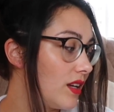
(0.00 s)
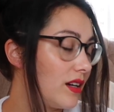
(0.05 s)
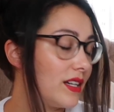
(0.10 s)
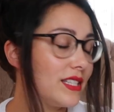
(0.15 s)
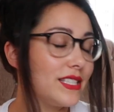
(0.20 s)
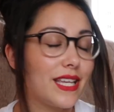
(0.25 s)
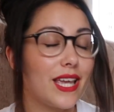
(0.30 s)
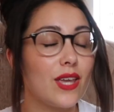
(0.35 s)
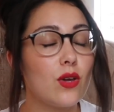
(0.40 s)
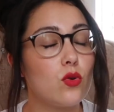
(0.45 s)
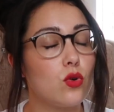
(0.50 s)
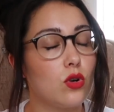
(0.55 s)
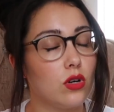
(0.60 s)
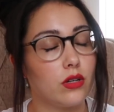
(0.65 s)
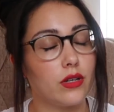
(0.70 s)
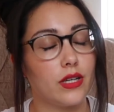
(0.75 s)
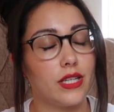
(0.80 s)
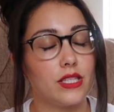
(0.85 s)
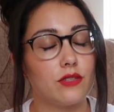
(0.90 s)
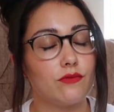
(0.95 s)
I say
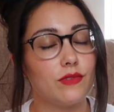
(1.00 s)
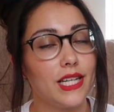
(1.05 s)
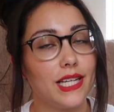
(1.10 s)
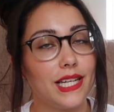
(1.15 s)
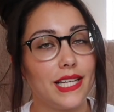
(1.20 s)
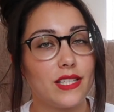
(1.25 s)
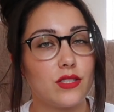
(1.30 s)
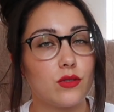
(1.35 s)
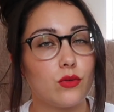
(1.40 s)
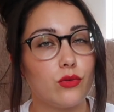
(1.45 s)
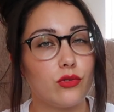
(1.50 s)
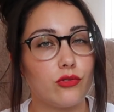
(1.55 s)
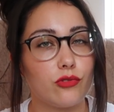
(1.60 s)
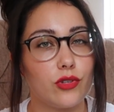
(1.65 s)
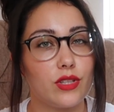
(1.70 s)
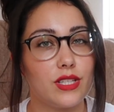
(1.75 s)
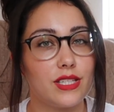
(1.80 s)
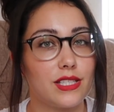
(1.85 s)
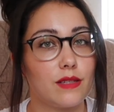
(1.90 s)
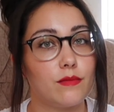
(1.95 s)
August, really it's all
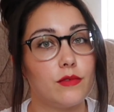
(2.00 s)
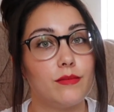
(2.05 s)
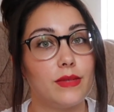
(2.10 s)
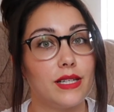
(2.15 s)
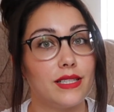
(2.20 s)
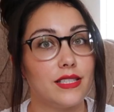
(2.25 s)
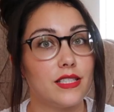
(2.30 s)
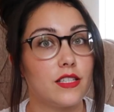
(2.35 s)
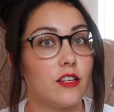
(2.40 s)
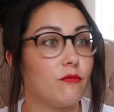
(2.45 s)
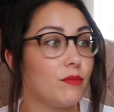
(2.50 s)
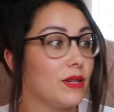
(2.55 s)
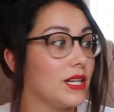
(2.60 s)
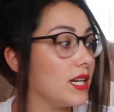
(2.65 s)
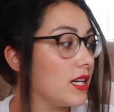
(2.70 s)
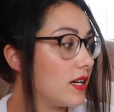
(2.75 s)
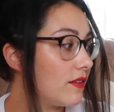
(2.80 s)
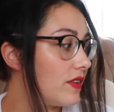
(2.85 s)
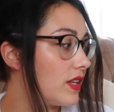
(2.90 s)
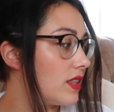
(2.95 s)
through the summer months. I've
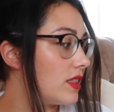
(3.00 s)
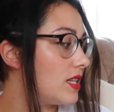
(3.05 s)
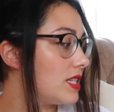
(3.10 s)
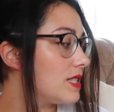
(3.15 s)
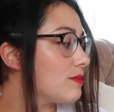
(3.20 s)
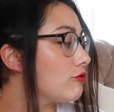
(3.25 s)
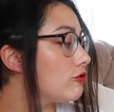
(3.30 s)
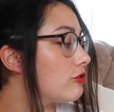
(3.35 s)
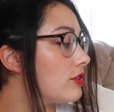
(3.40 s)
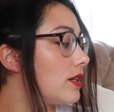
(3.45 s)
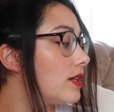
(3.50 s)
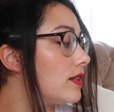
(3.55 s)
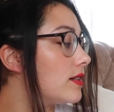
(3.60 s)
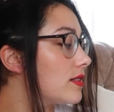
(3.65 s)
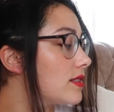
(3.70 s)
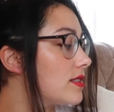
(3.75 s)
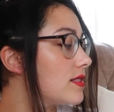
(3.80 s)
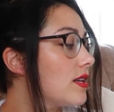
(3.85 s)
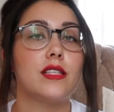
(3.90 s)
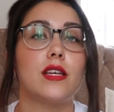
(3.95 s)
been loving these products.